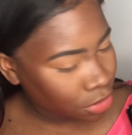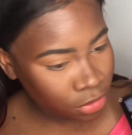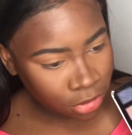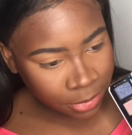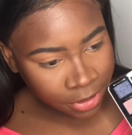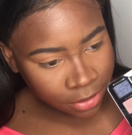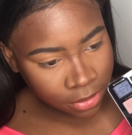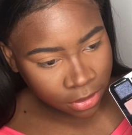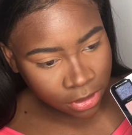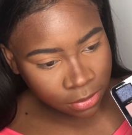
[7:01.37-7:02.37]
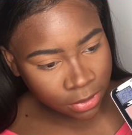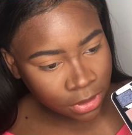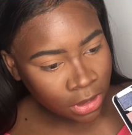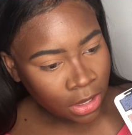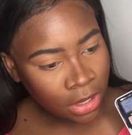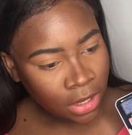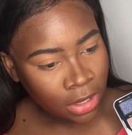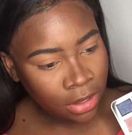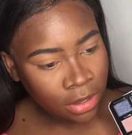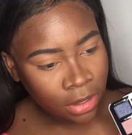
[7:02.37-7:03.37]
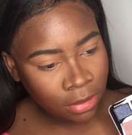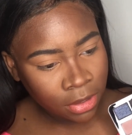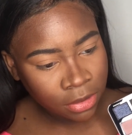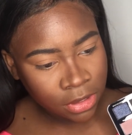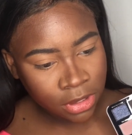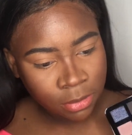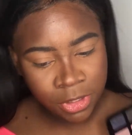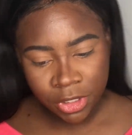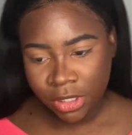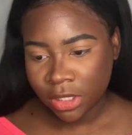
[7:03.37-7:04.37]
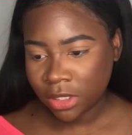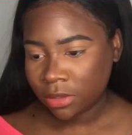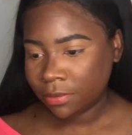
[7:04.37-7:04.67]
Sorbet. So this one, I'm going to use this as my transition.